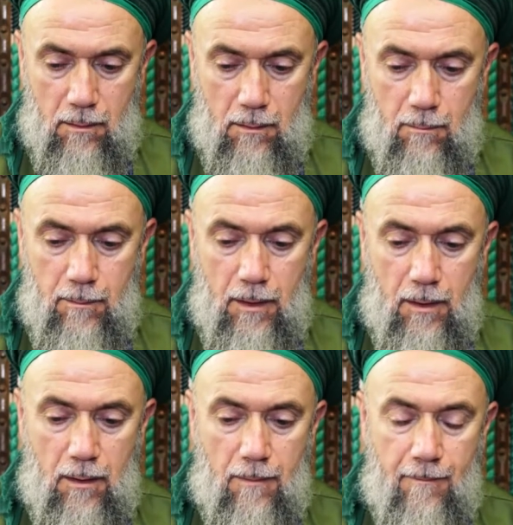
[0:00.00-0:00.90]
to
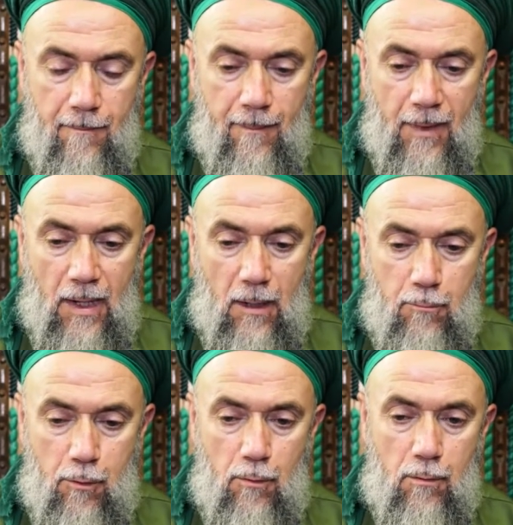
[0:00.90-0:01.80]
be
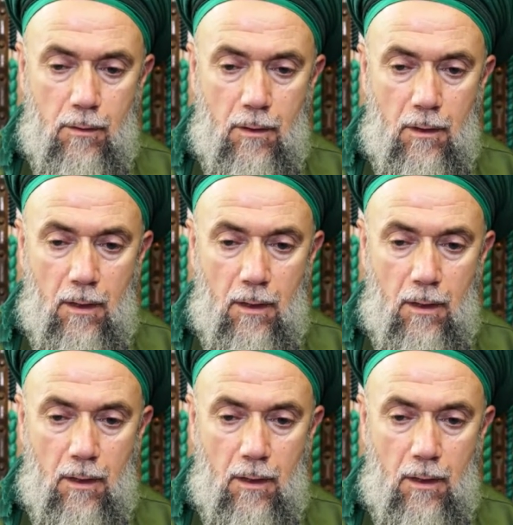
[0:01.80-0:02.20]
pure